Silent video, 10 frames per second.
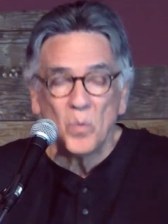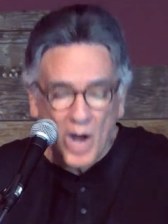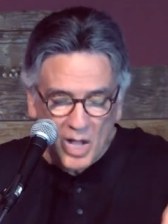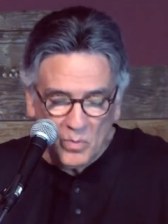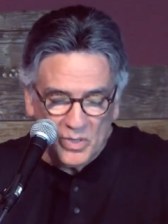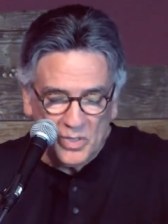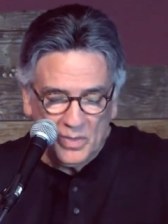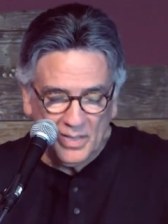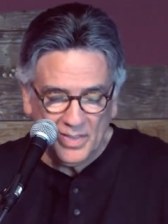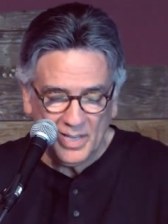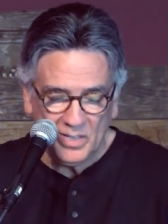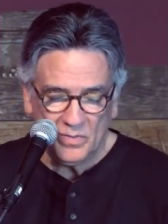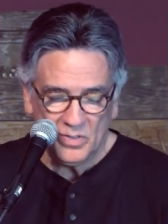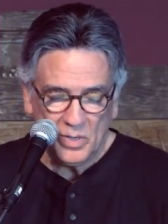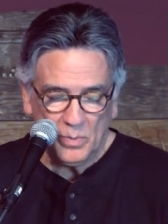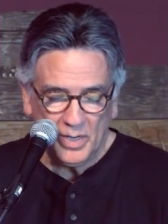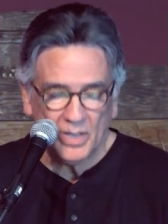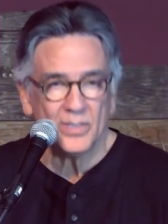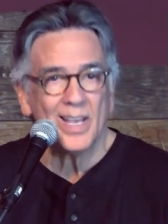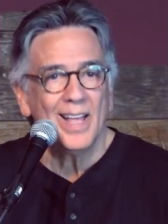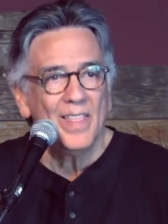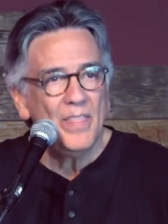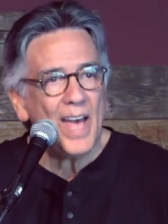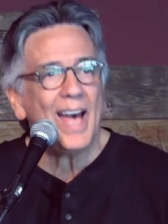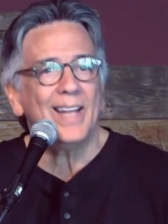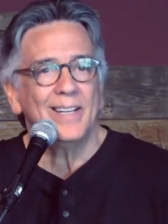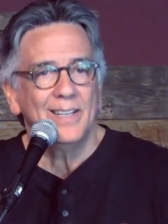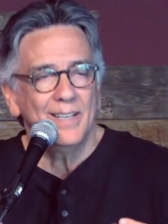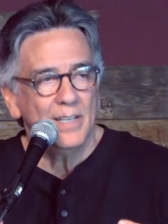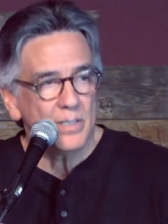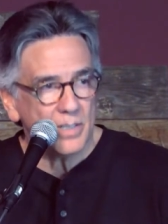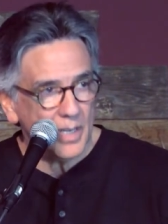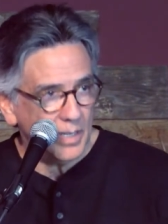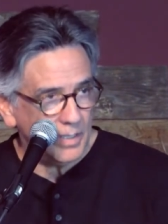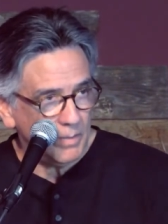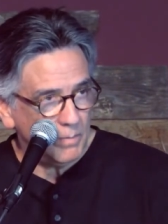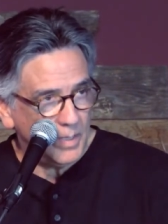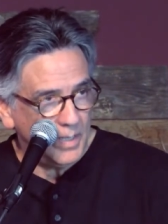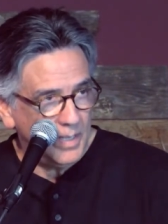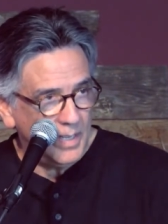while we're doing things for someone else, that is kingdom.